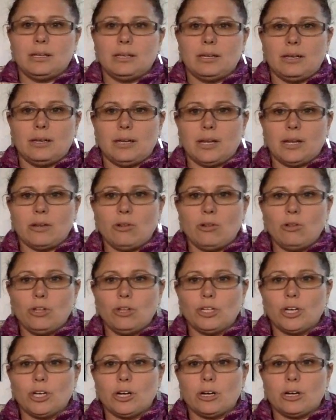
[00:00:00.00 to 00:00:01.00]
needle
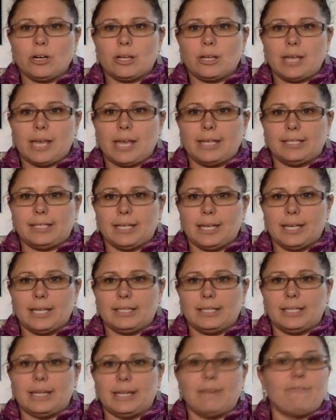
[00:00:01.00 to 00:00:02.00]
holder cases
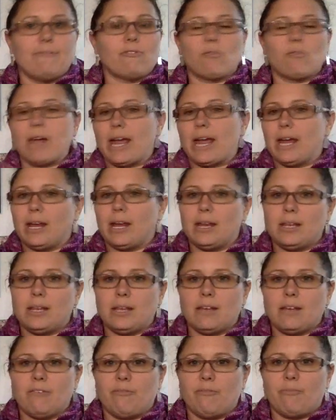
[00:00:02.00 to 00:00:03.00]
in a variety
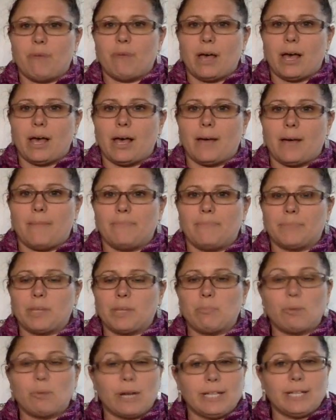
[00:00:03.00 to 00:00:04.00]
of
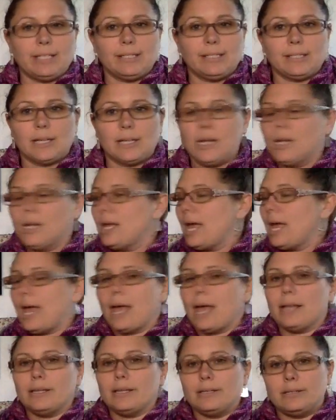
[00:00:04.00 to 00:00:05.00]
prints
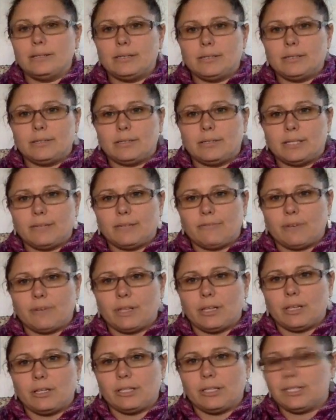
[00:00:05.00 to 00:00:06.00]
and different
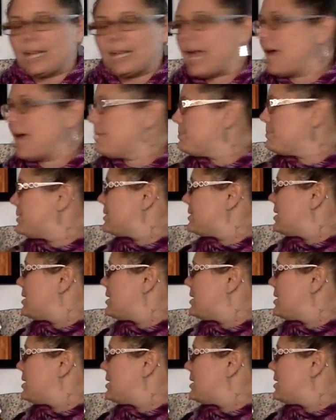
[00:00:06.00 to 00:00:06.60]
little snaps.